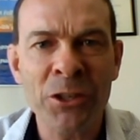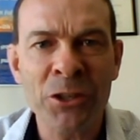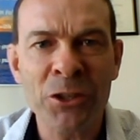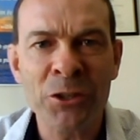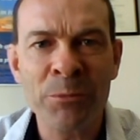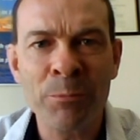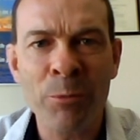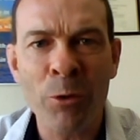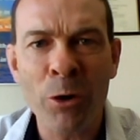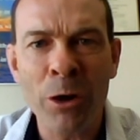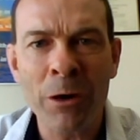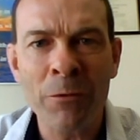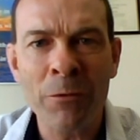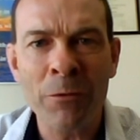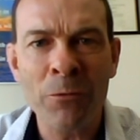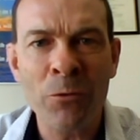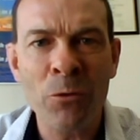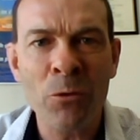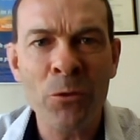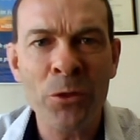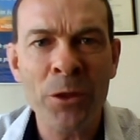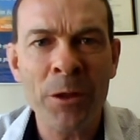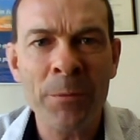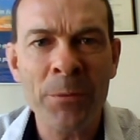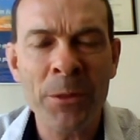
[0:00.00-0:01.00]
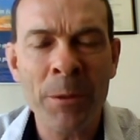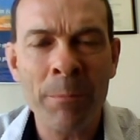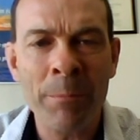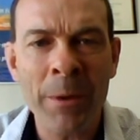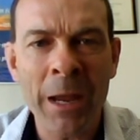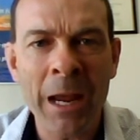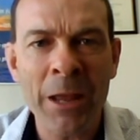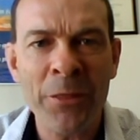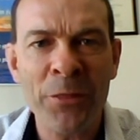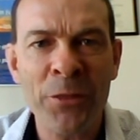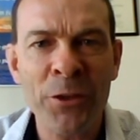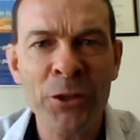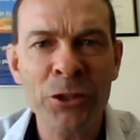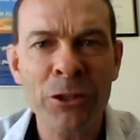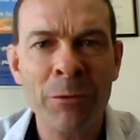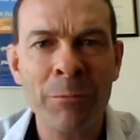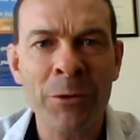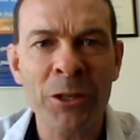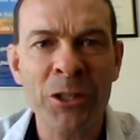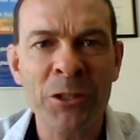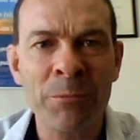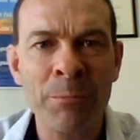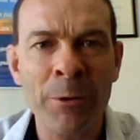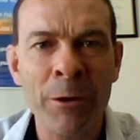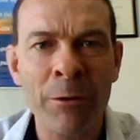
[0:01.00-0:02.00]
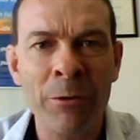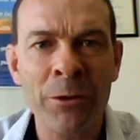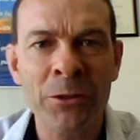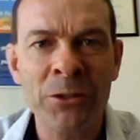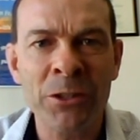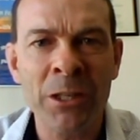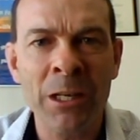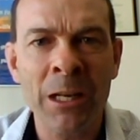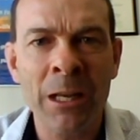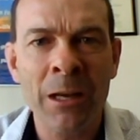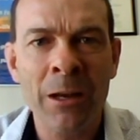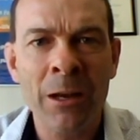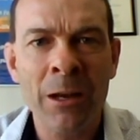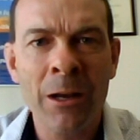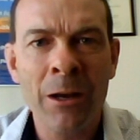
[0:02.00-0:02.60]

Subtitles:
in spite of all the bad things I'm experiencing,